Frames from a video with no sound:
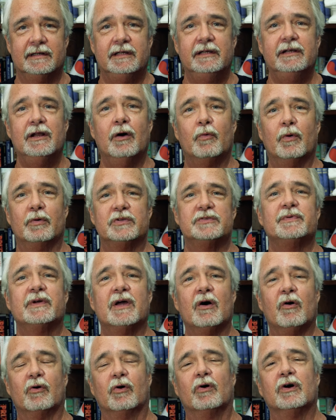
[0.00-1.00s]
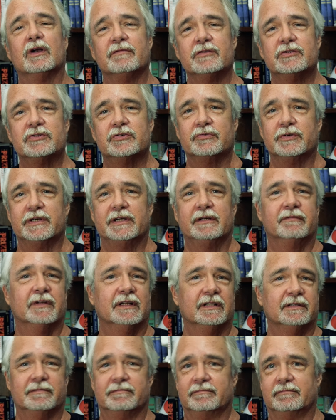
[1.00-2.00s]
You know what's been going on in the street
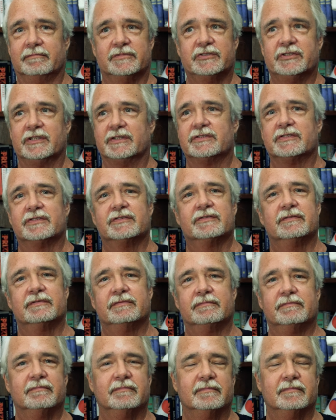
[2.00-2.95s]
since